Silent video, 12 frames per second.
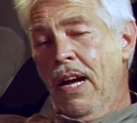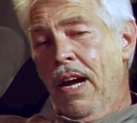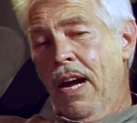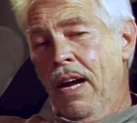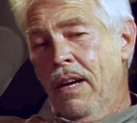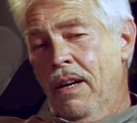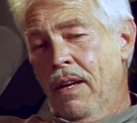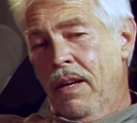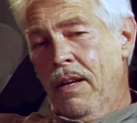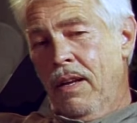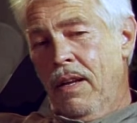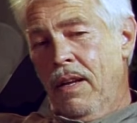
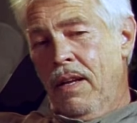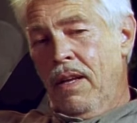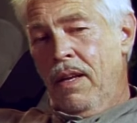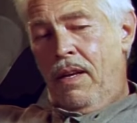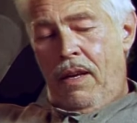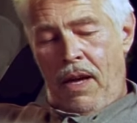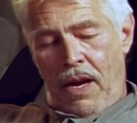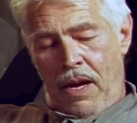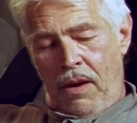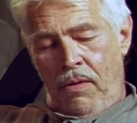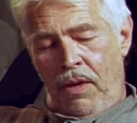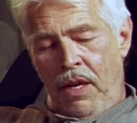And
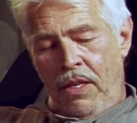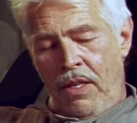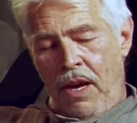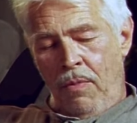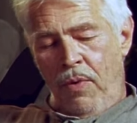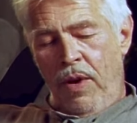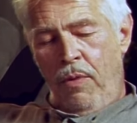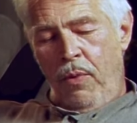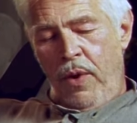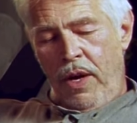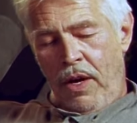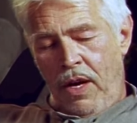I don't think Sam really
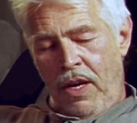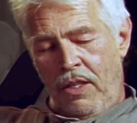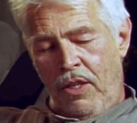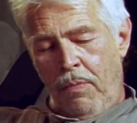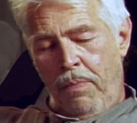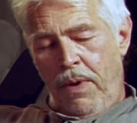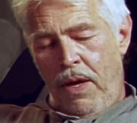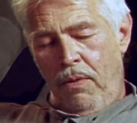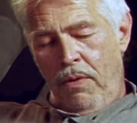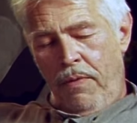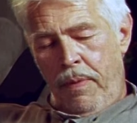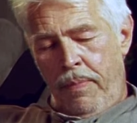realized the
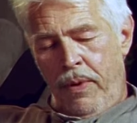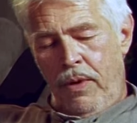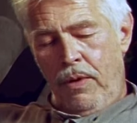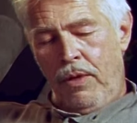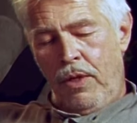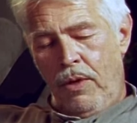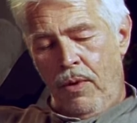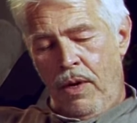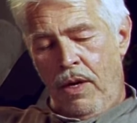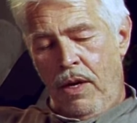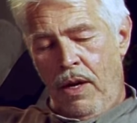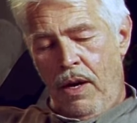power of the producer
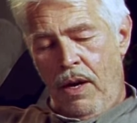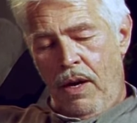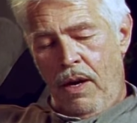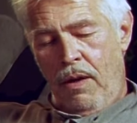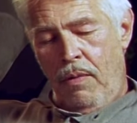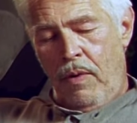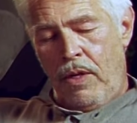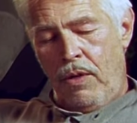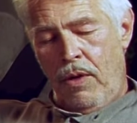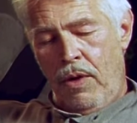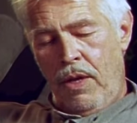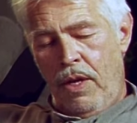until we
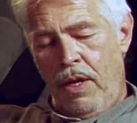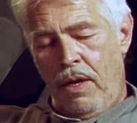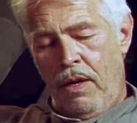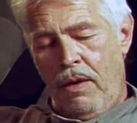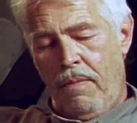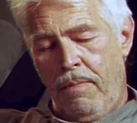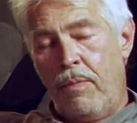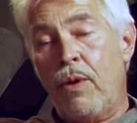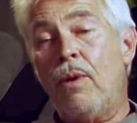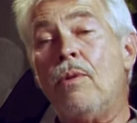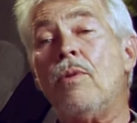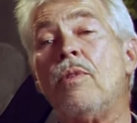saw the
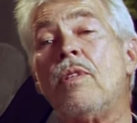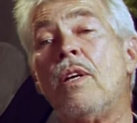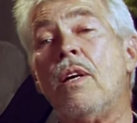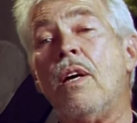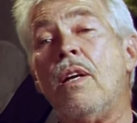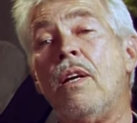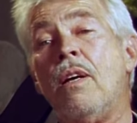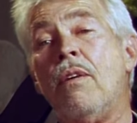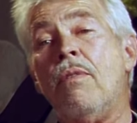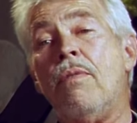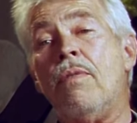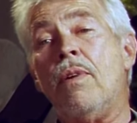producer's cut
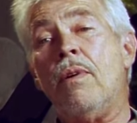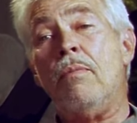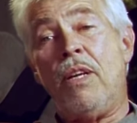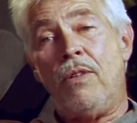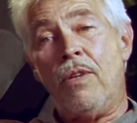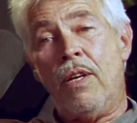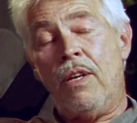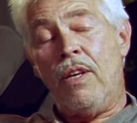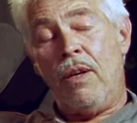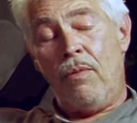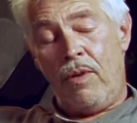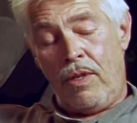of Major
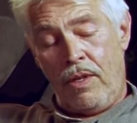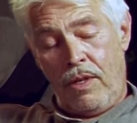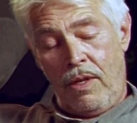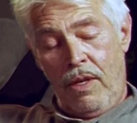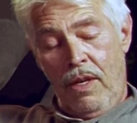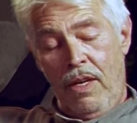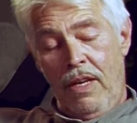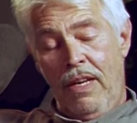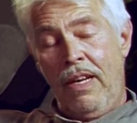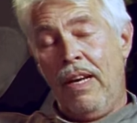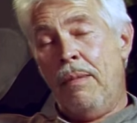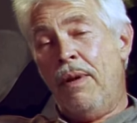Dundee, which had
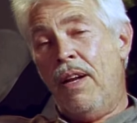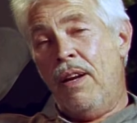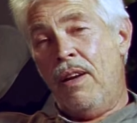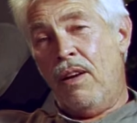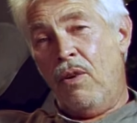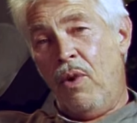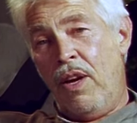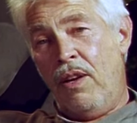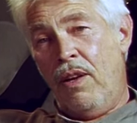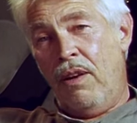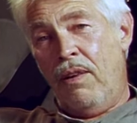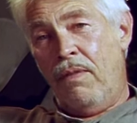eliminated a great
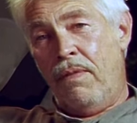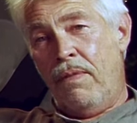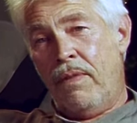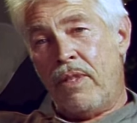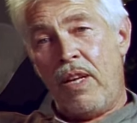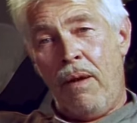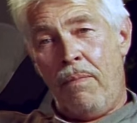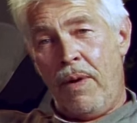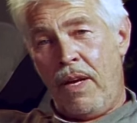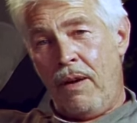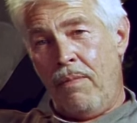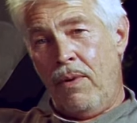deal of Sam
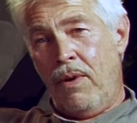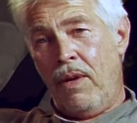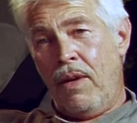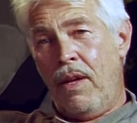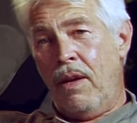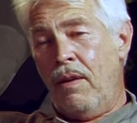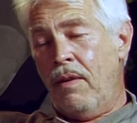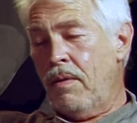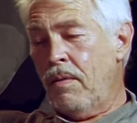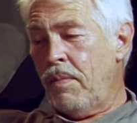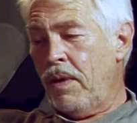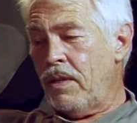Peckinpah and
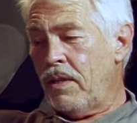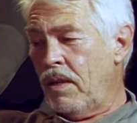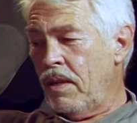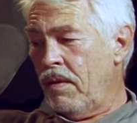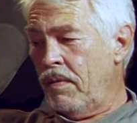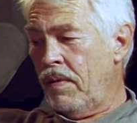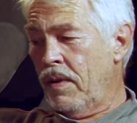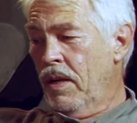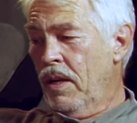placed a lot of